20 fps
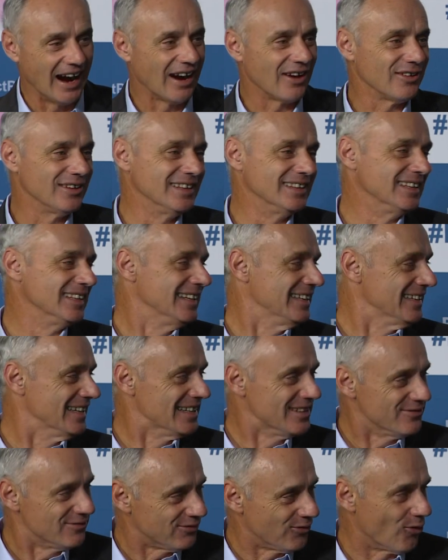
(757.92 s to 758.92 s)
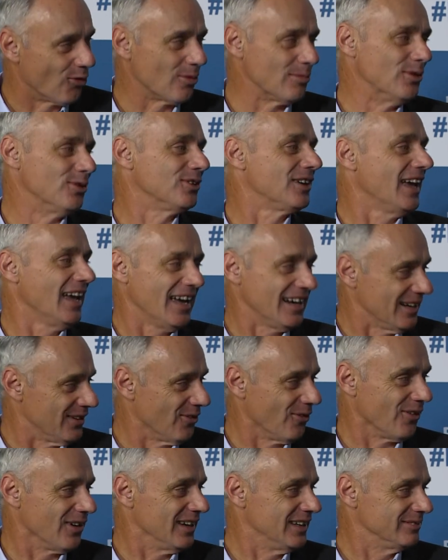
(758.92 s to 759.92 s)
are in the informal
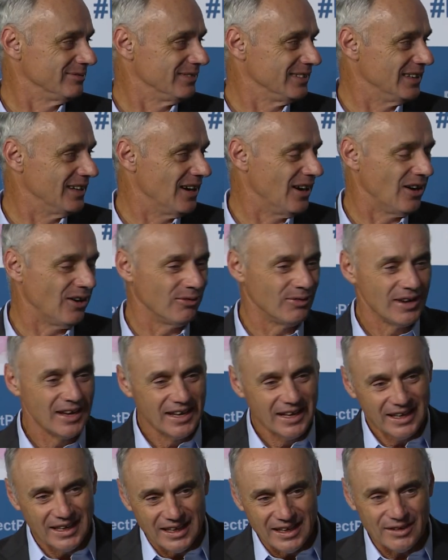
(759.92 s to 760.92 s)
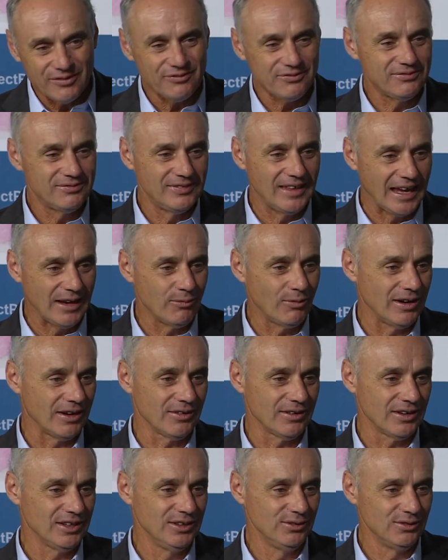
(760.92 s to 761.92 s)
category. You know, if they wear
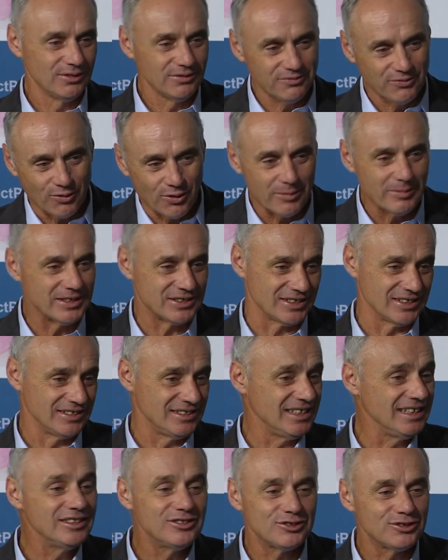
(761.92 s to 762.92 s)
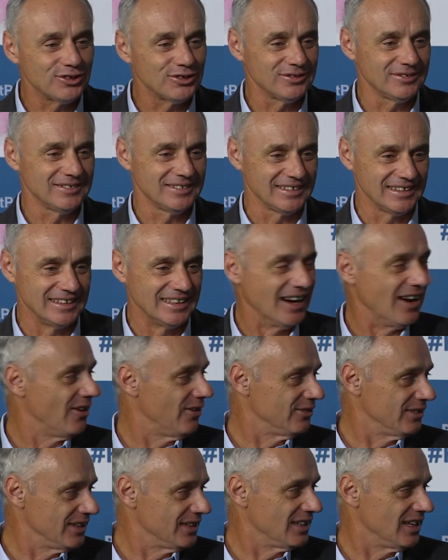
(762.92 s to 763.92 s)
a uniform, it's a T-shirt. You know,
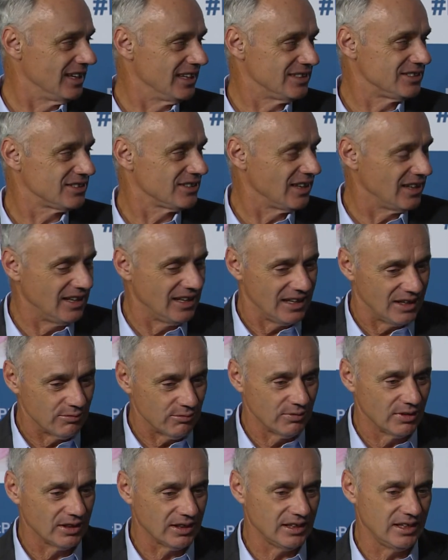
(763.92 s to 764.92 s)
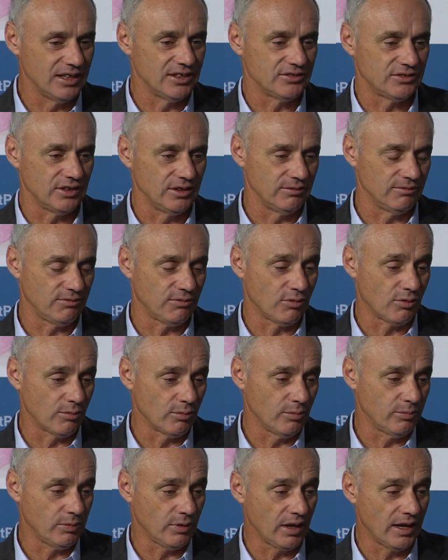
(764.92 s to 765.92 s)
it, it's it really is informal
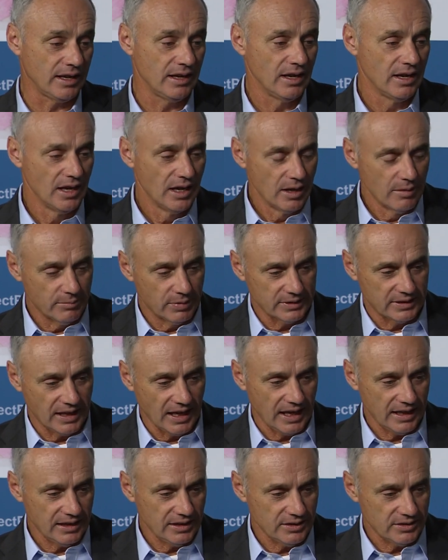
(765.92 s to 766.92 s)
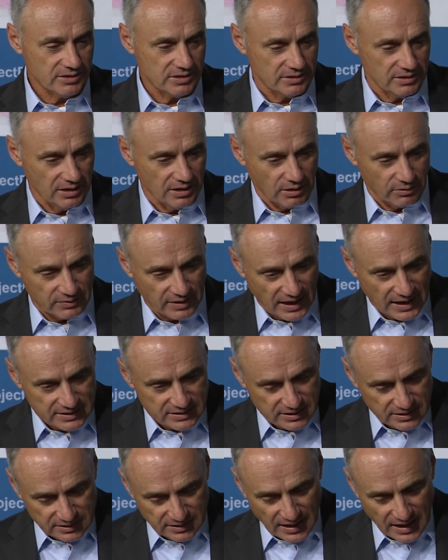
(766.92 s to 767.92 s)
play, but that is you know that's
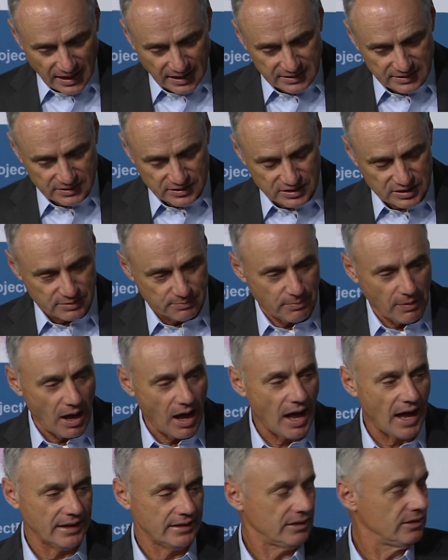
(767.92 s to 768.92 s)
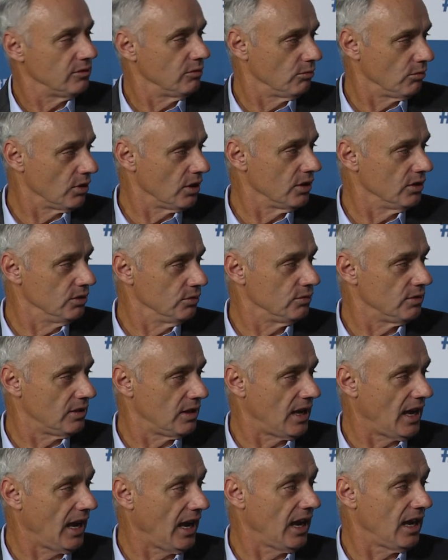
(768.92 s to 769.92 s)
in that spot where you
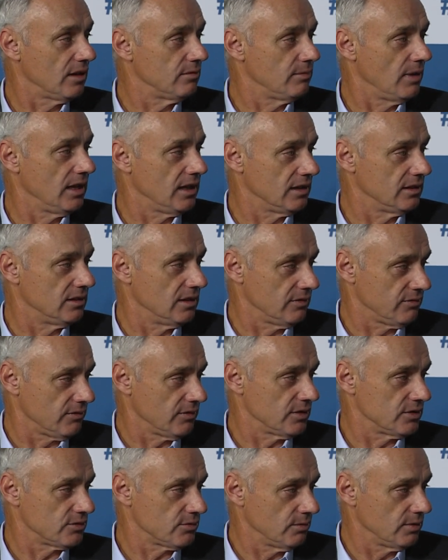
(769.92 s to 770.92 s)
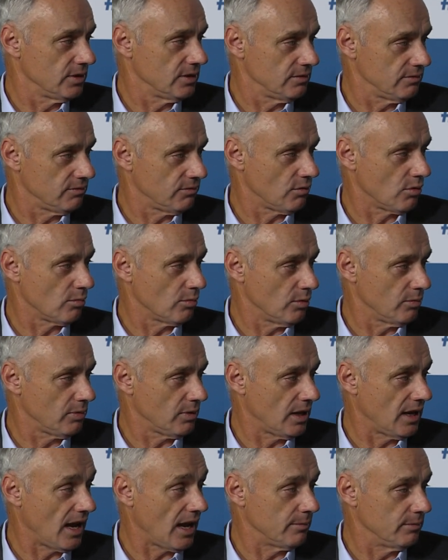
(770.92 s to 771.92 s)
can make a difference with informal
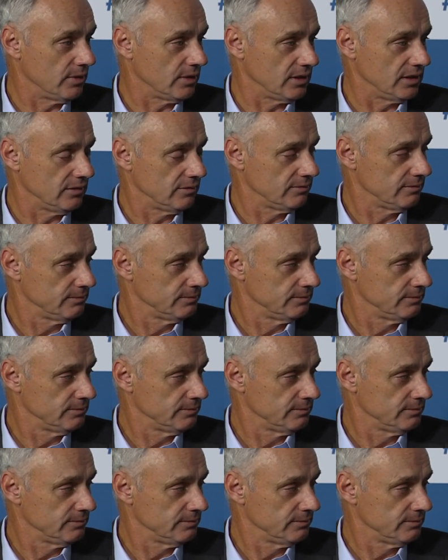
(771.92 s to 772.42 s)
play, I believe.